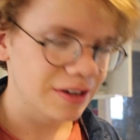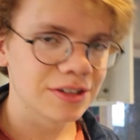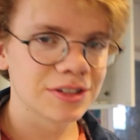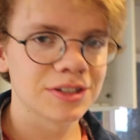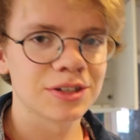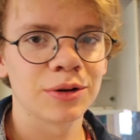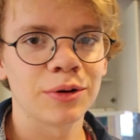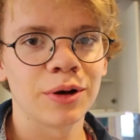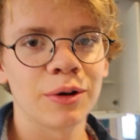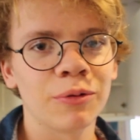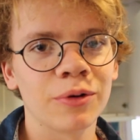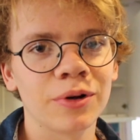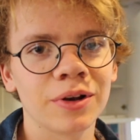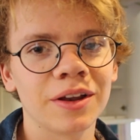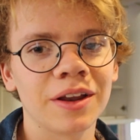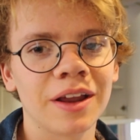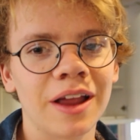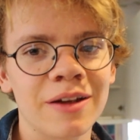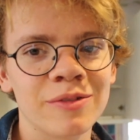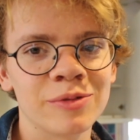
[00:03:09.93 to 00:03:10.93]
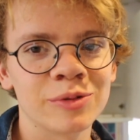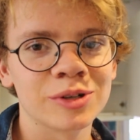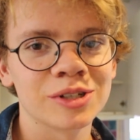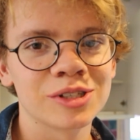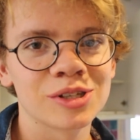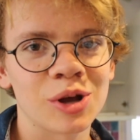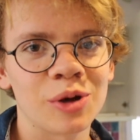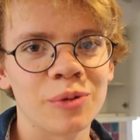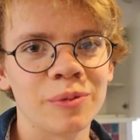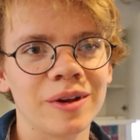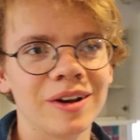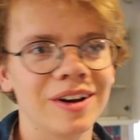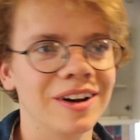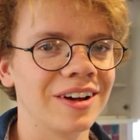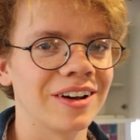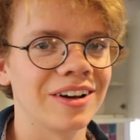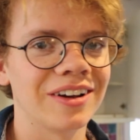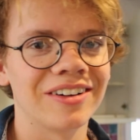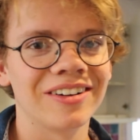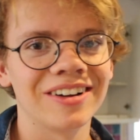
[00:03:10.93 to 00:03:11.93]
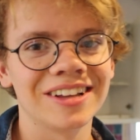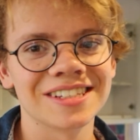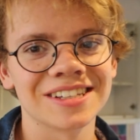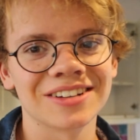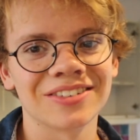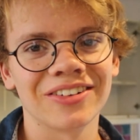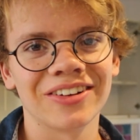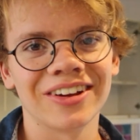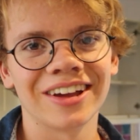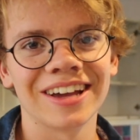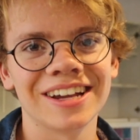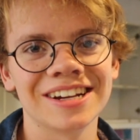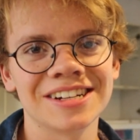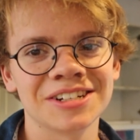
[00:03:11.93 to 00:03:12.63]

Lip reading: So I want everyone to comment a good reason why I